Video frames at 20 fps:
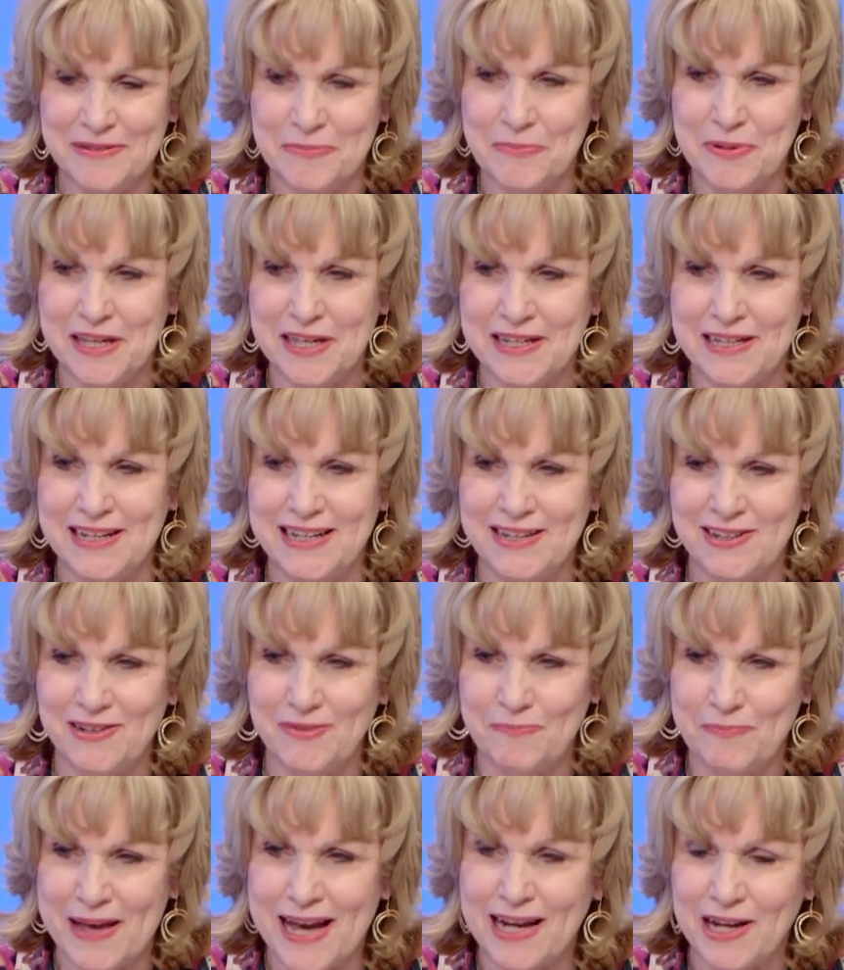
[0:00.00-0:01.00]

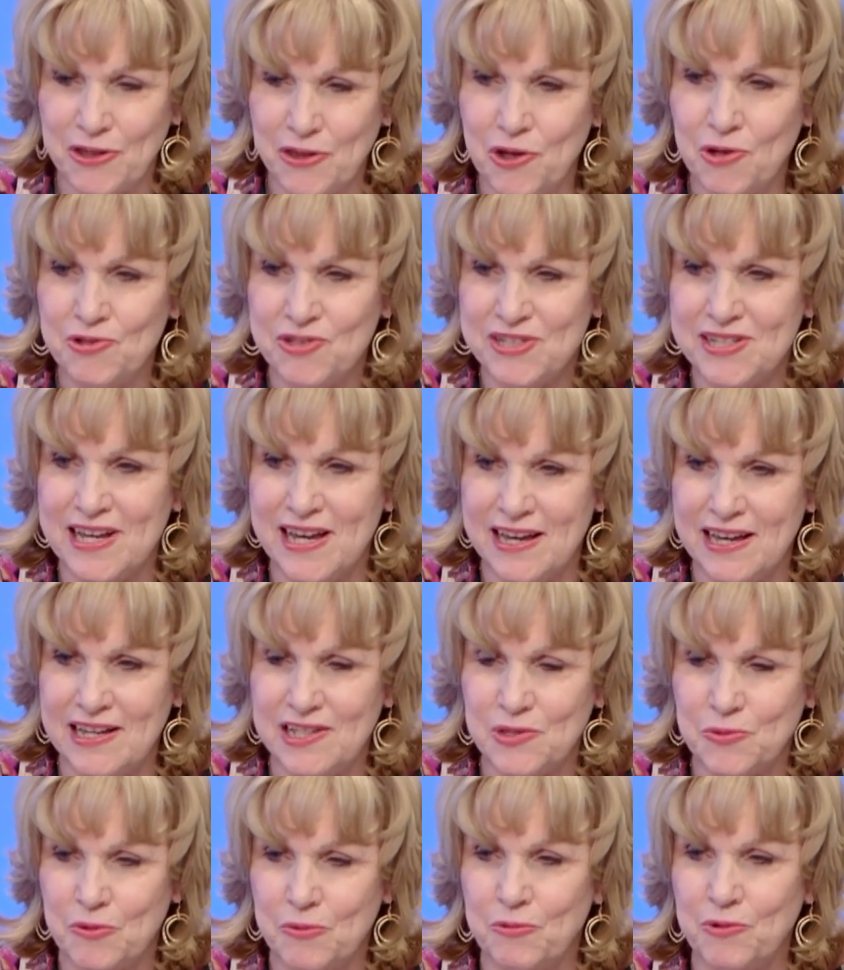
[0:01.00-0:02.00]
But back in those
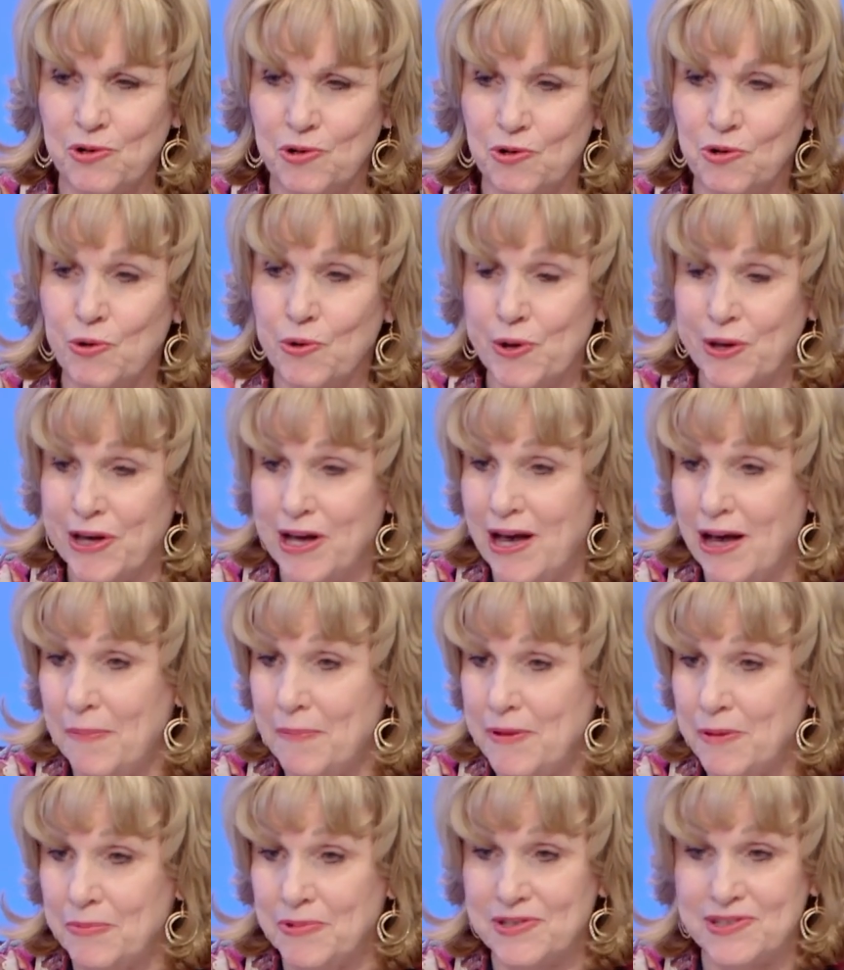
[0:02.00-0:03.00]
days when we were growing
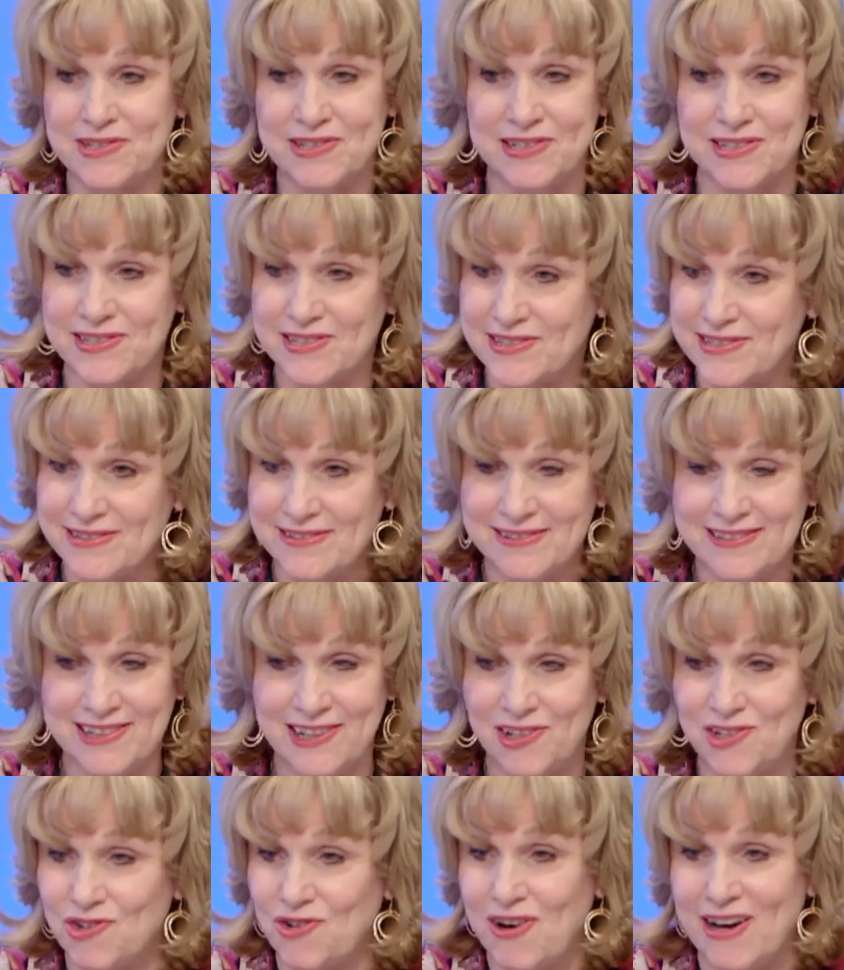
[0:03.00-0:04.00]
up, it was just
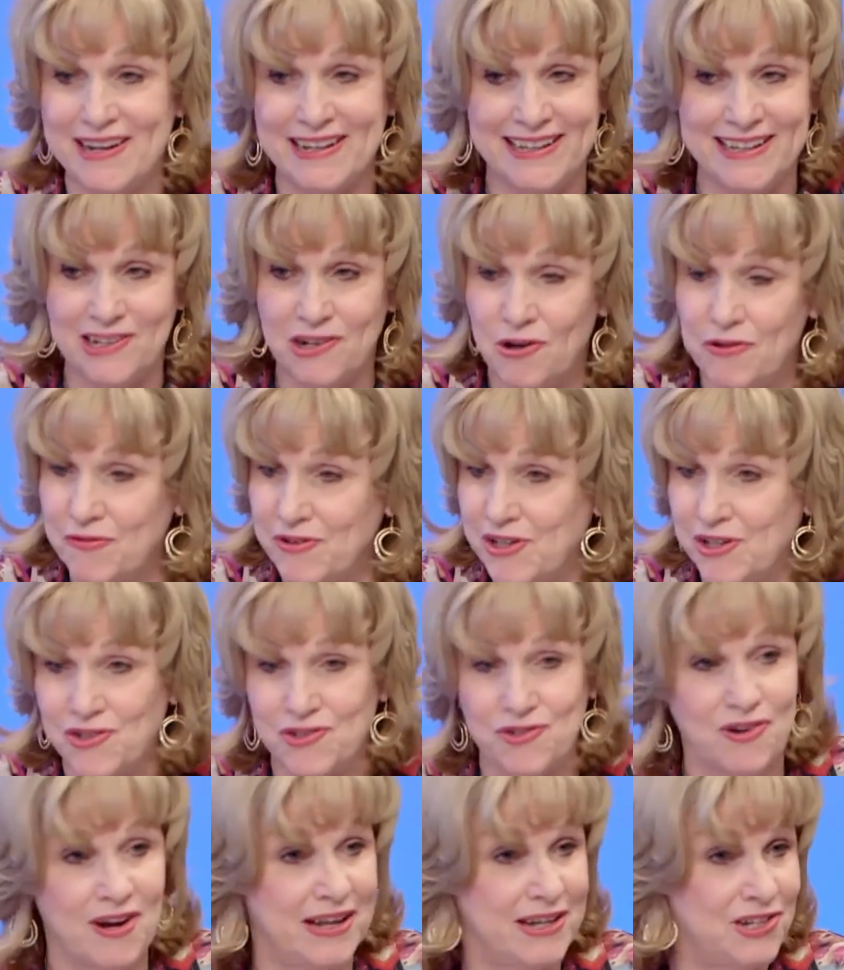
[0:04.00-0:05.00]
try to get over,
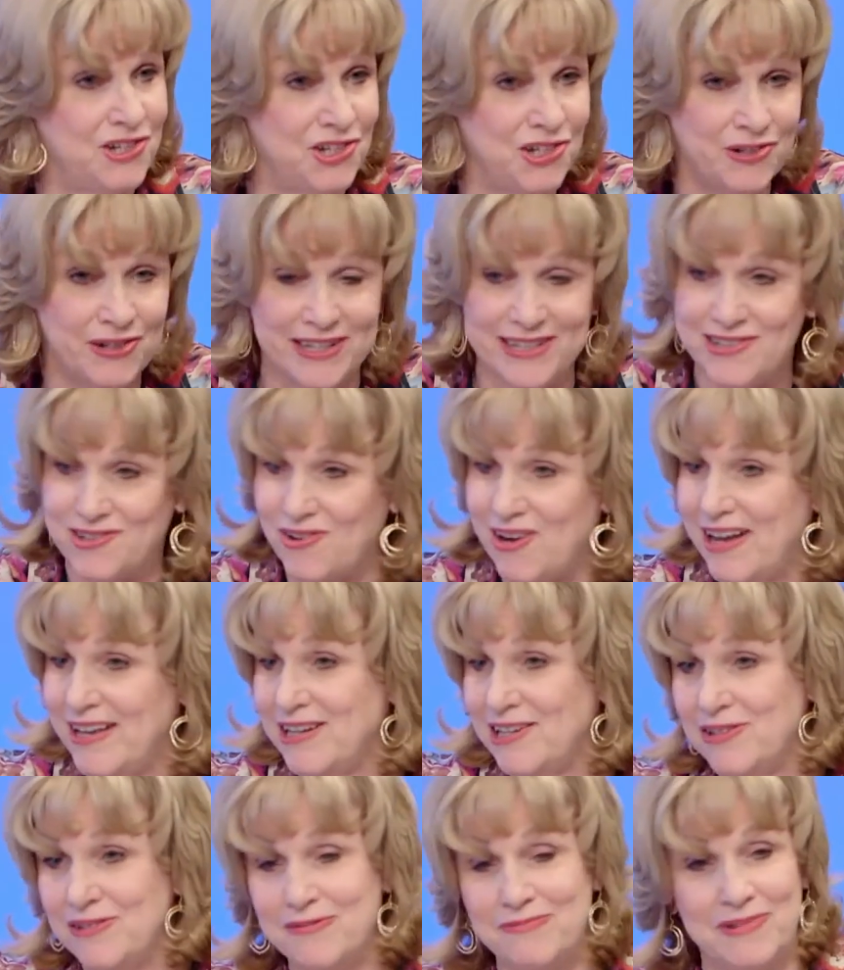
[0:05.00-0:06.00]
try to do it, try
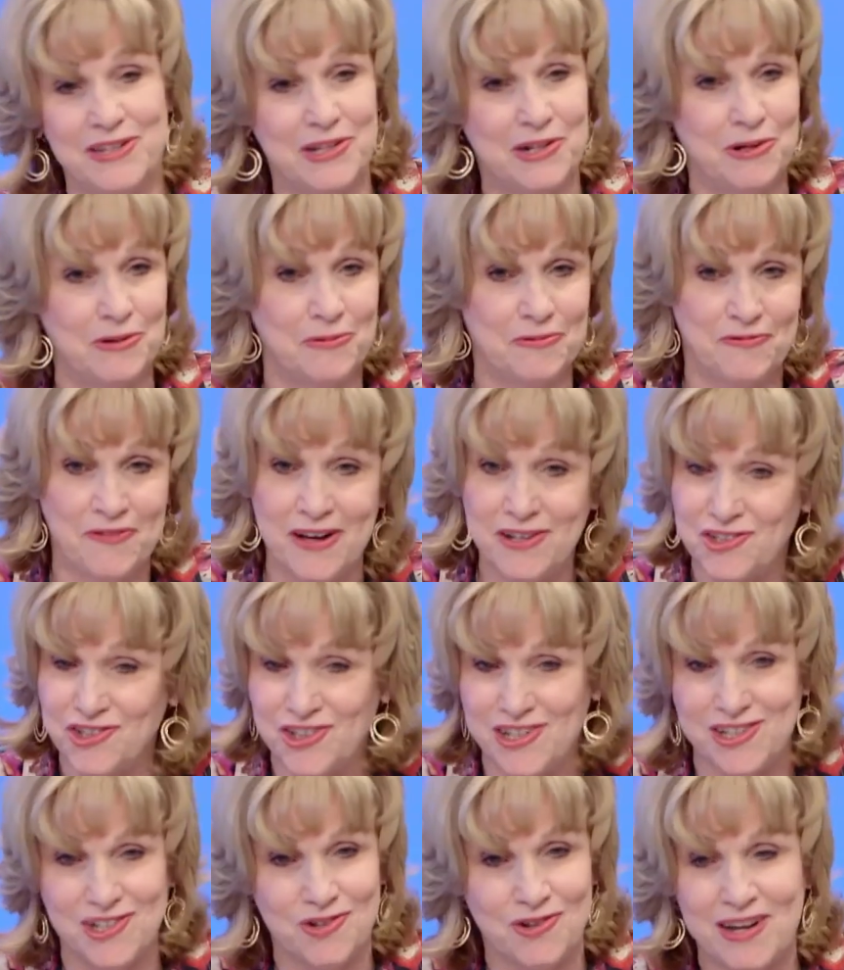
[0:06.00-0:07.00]
to
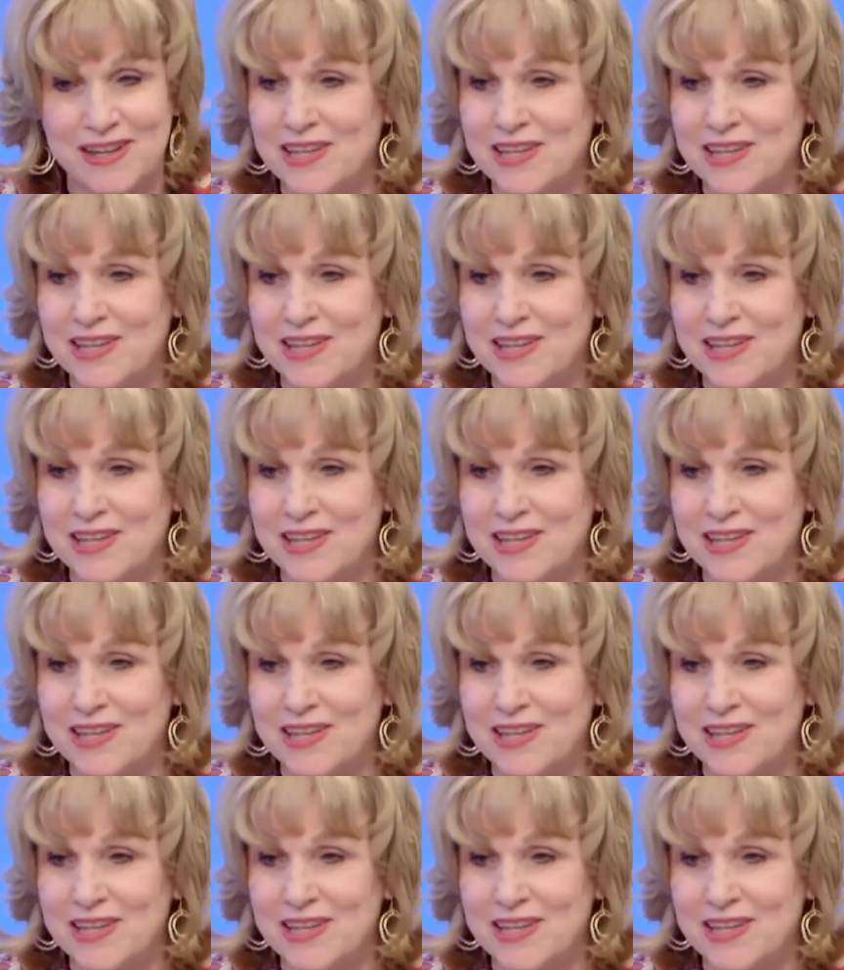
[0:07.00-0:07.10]
function.